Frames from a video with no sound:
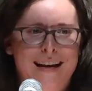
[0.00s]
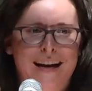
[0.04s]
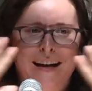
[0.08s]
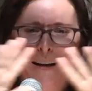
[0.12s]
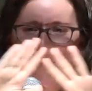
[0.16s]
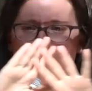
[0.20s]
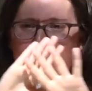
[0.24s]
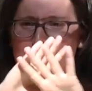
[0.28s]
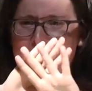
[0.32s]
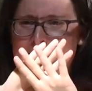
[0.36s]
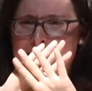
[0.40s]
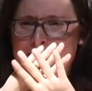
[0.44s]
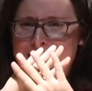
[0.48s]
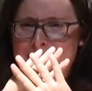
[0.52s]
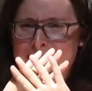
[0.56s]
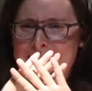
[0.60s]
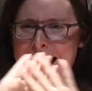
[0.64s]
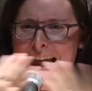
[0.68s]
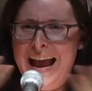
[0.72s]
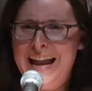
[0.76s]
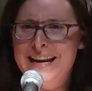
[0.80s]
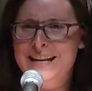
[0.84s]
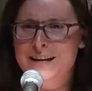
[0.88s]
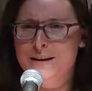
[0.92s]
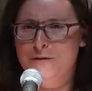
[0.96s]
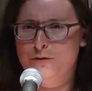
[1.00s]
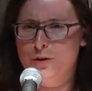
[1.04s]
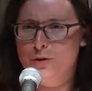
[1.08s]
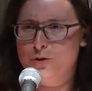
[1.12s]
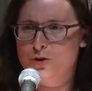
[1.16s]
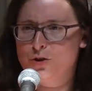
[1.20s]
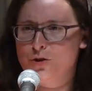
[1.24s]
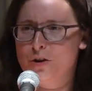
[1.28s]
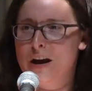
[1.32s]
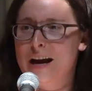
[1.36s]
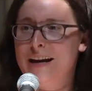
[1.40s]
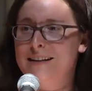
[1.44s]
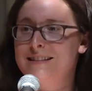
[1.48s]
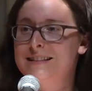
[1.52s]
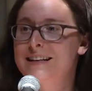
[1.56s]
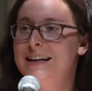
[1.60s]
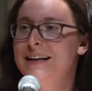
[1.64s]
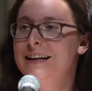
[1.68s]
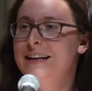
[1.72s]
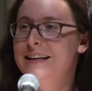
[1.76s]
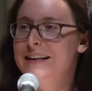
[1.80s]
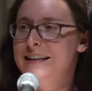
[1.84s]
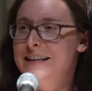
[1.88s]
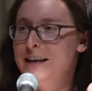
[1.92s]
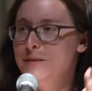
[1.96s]
I don't want to get on any of those tracks.
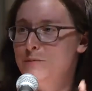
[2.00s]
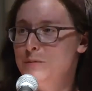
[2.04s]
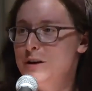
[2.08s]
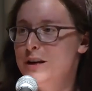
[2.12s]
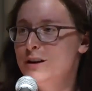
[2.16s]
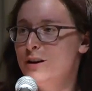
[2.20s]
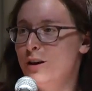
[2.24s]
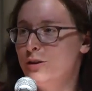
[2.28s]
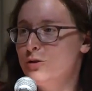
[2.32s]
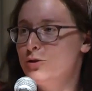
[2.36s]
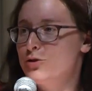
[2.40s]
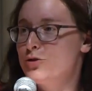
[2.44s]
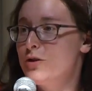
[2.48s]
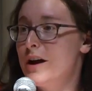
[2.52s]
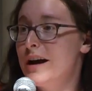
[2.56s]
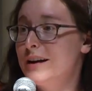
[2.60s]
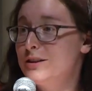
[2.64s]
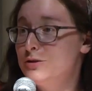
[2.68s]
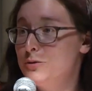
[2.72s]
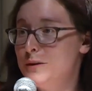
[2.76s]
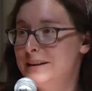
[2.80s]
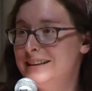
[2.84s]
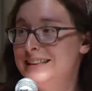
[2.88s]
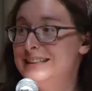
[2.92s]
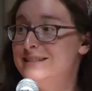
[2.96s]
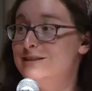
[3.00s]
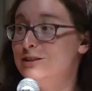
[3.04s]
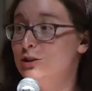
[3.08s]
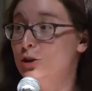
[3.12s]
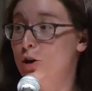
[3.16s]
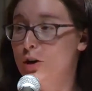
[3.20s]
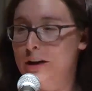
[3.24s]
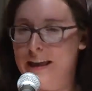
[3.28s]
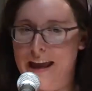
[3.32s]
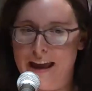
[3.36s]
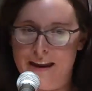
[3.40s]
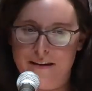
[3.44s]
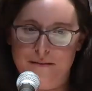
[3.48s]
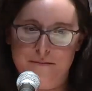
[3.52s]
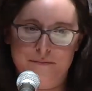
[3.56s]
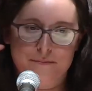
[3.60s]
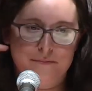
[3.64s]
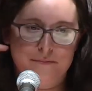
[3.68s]
Give me another track to at least look at.